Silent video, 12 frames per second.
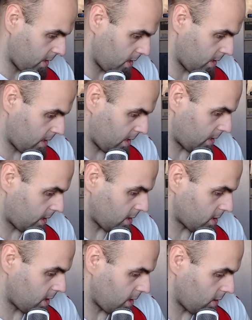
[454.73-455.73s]
And
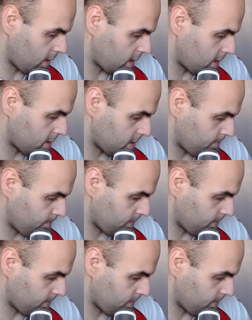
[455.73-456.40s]
this here is